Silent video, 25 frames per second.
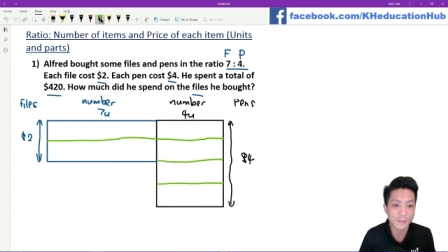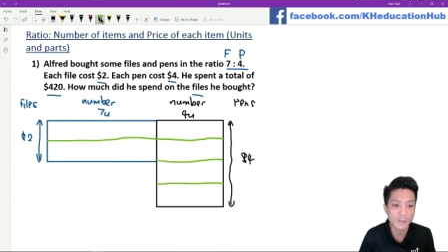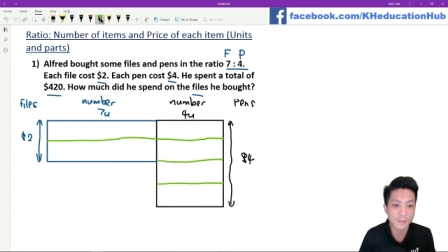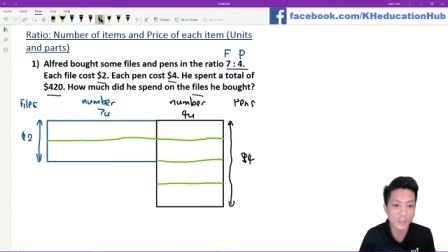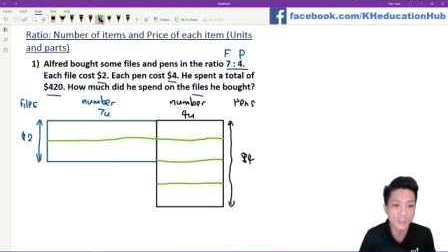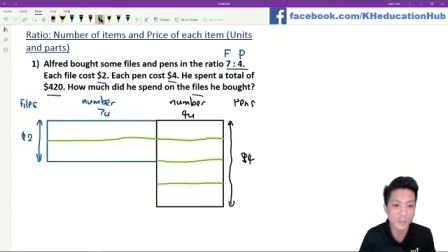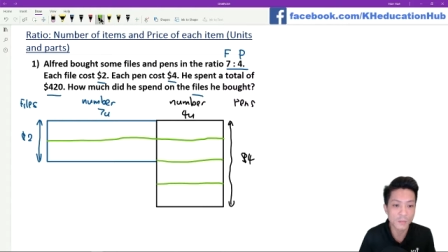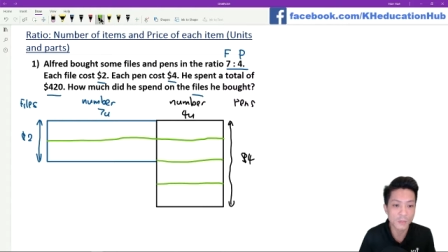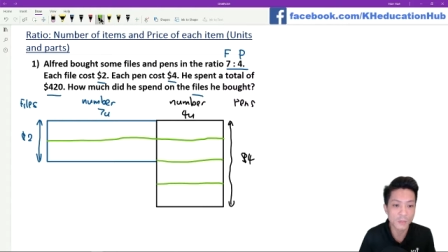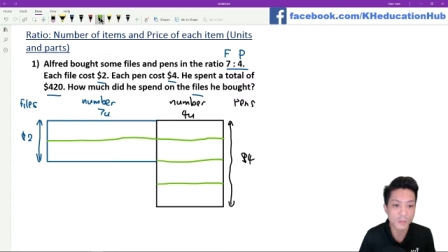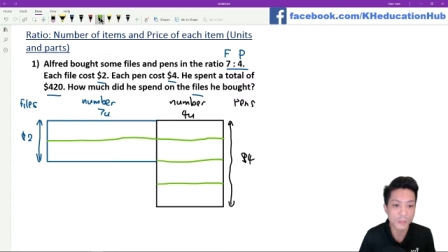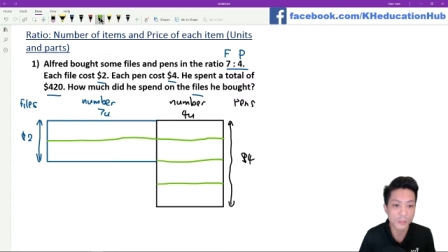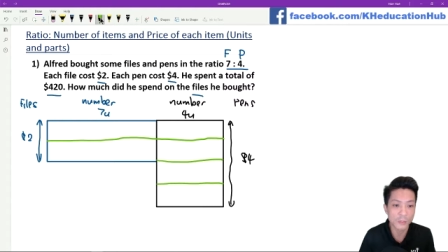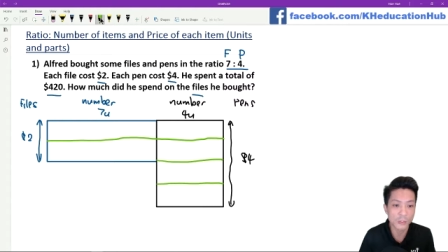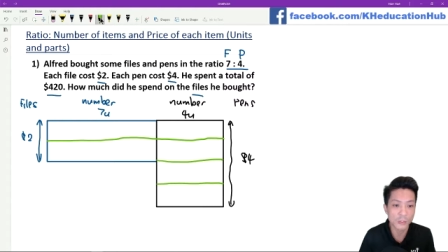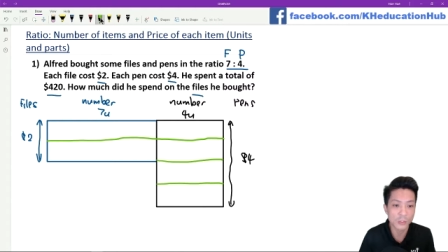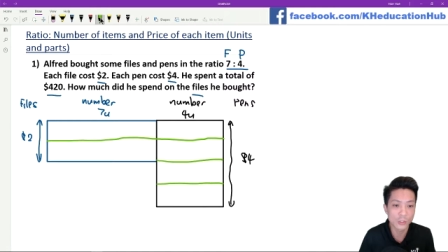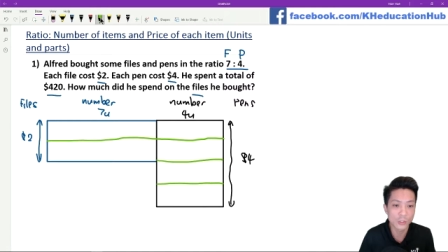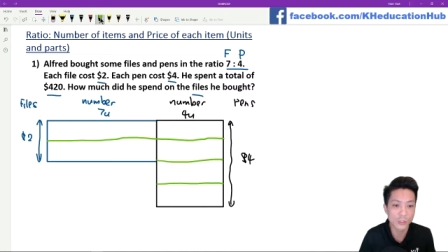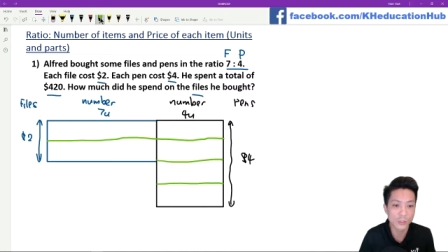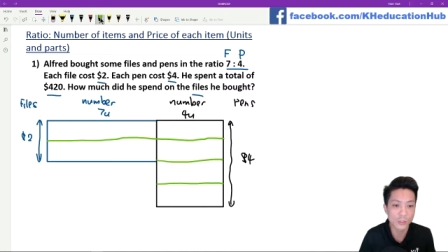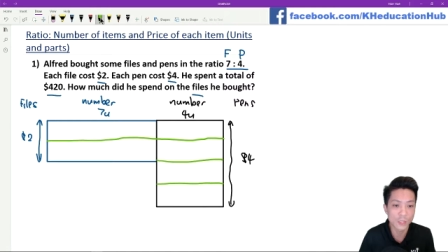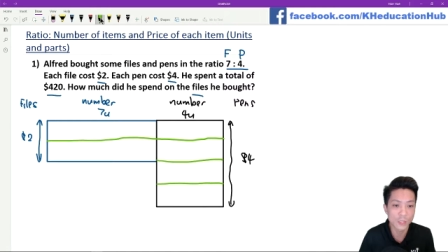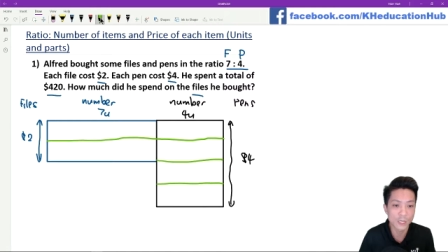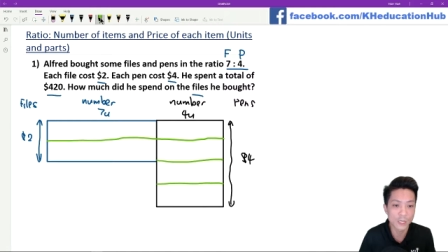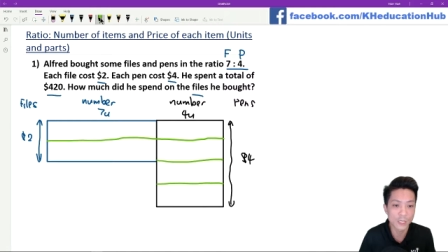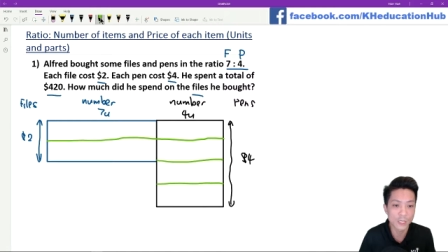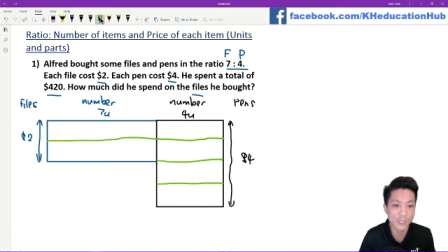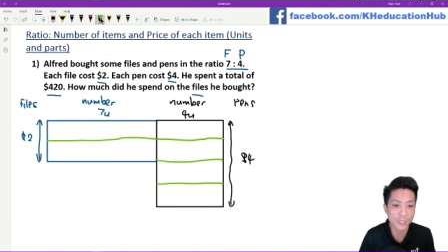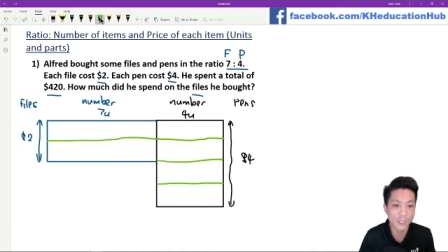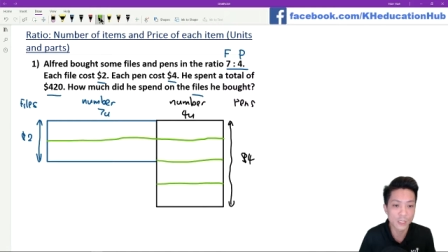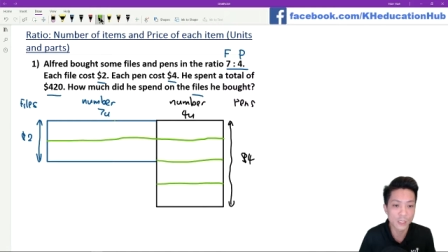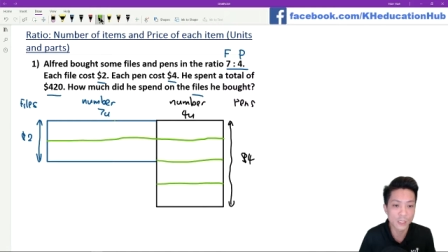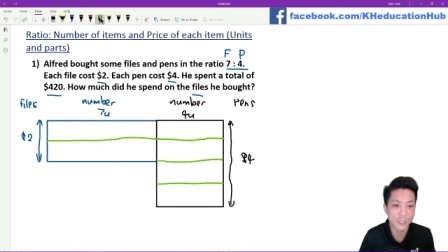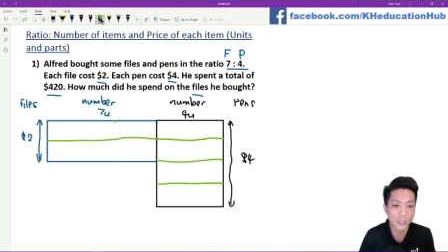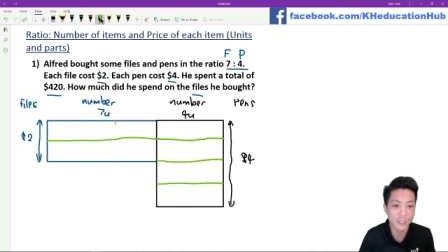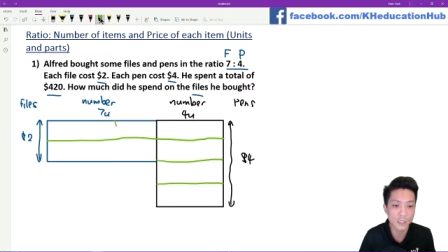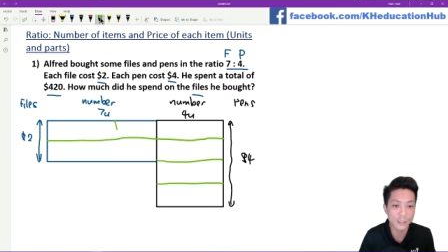I'm going to try
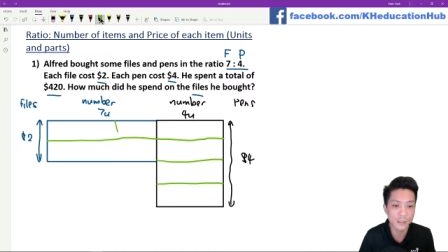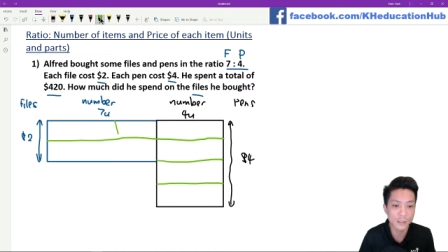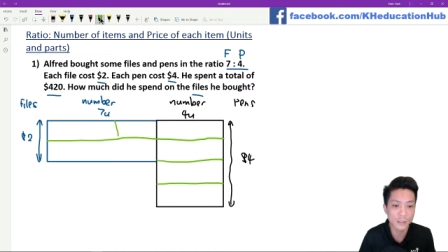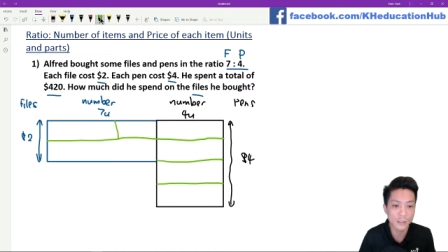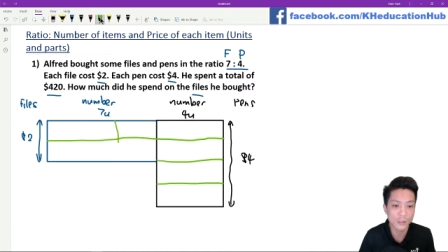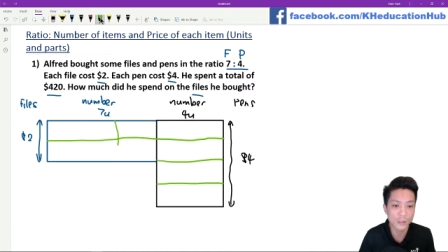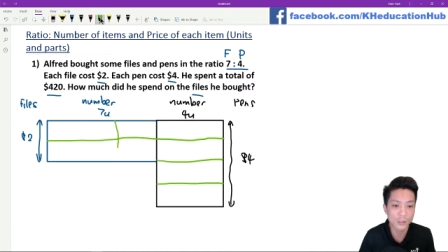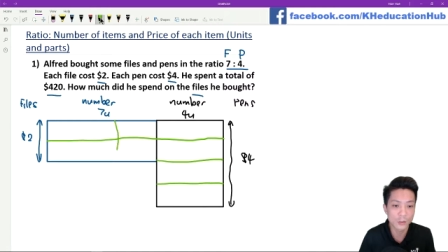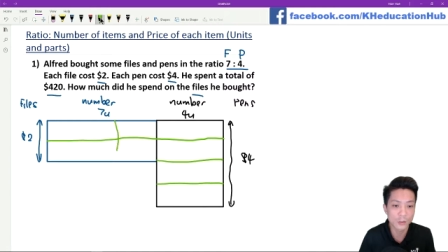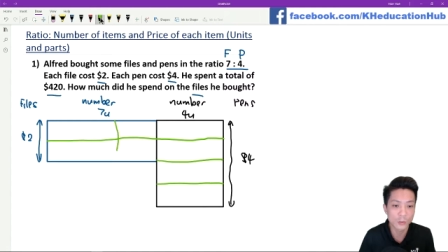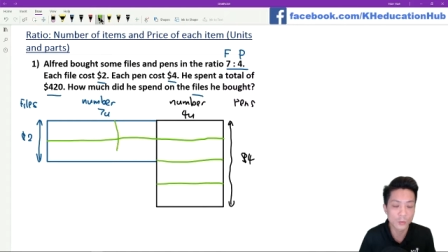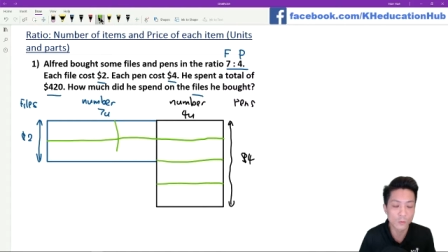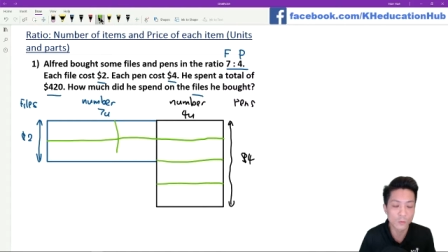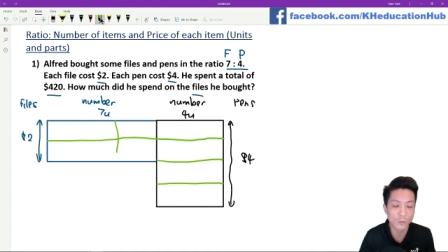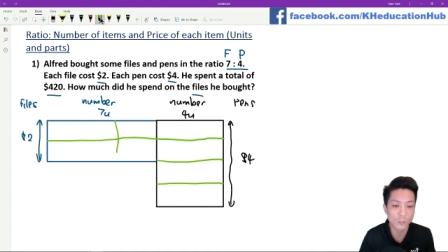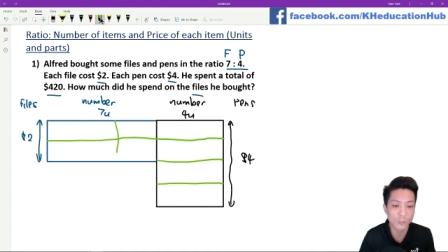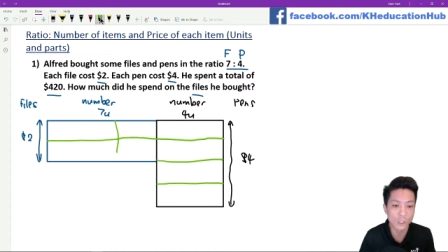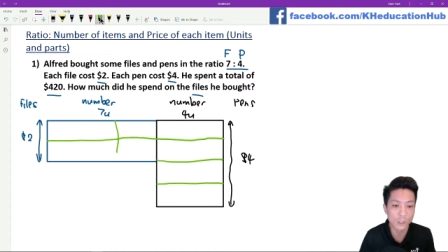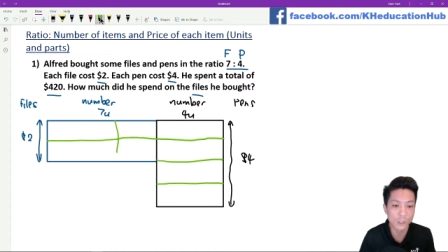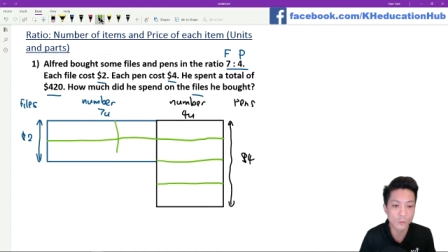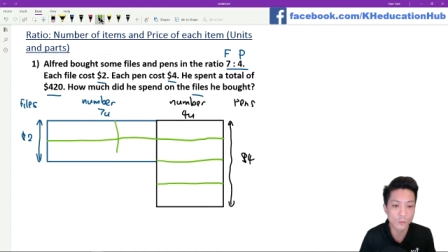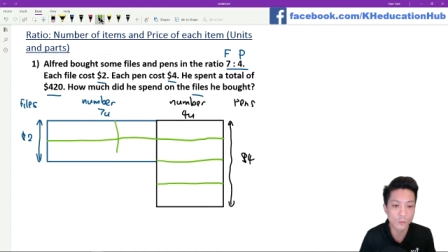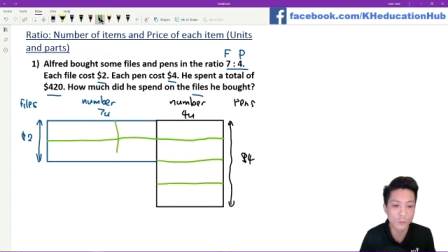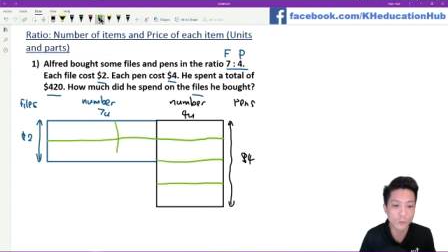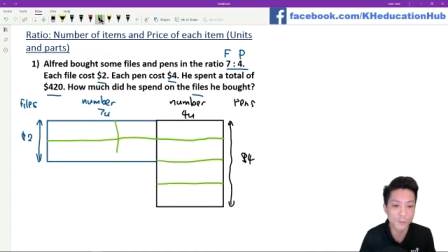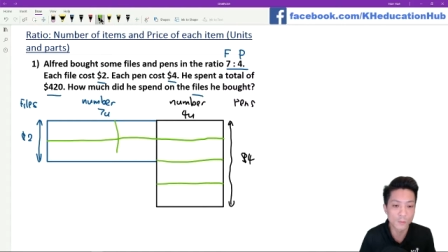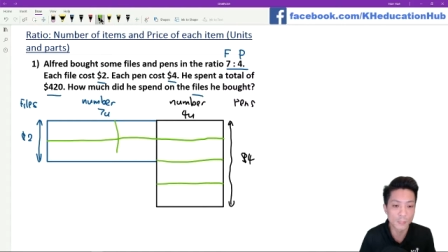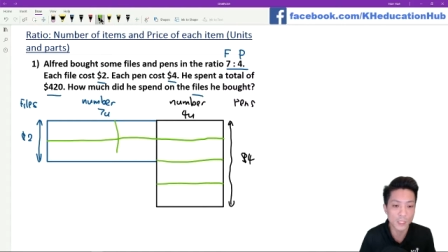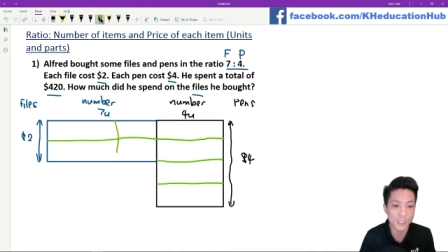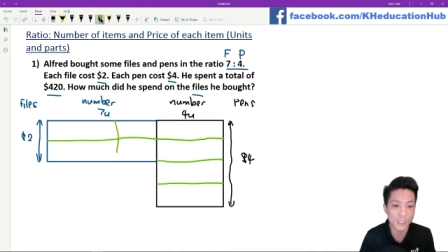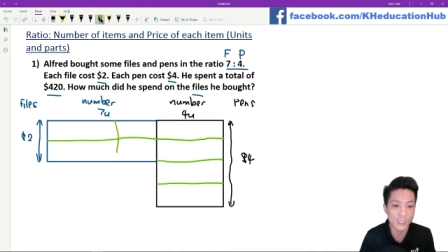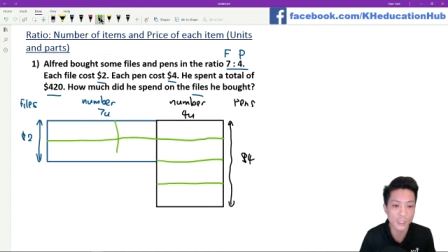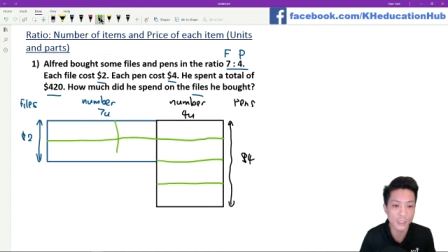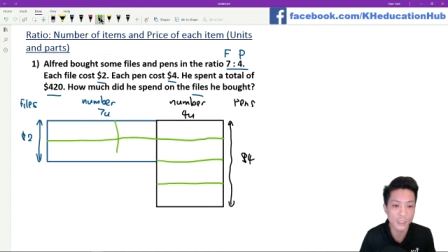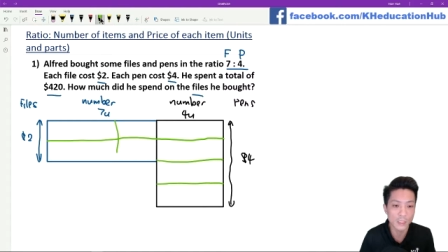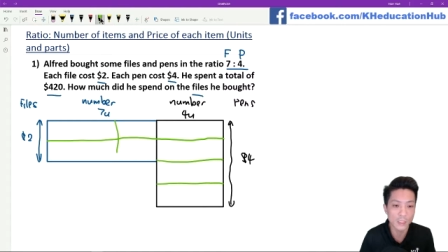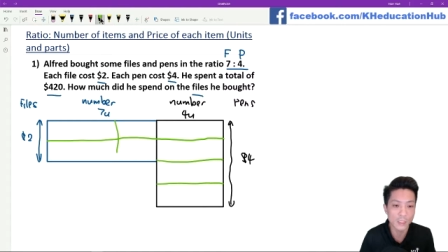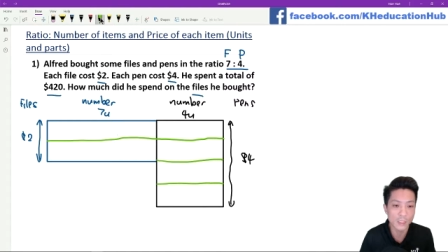and cut it into equal
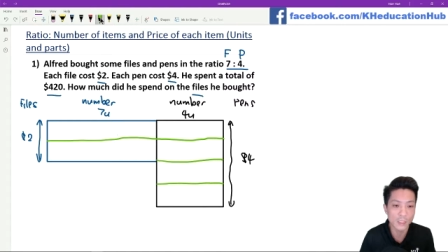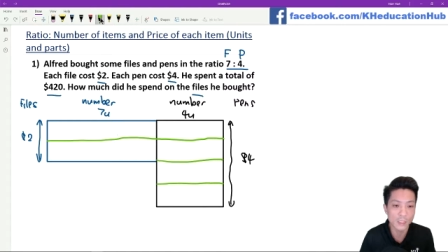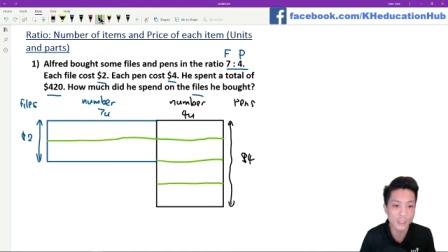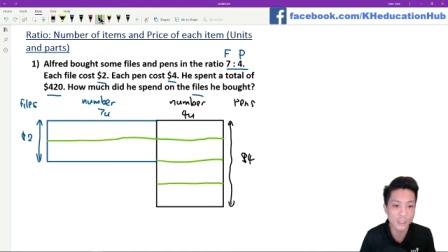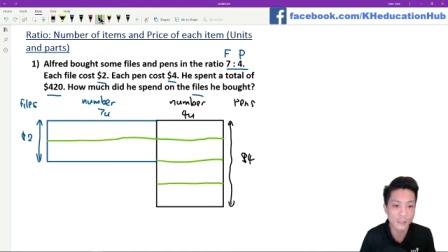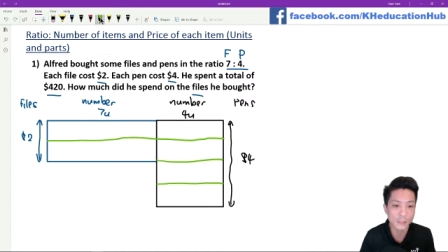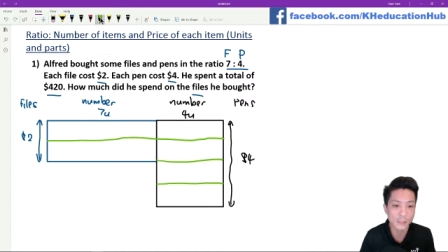parts.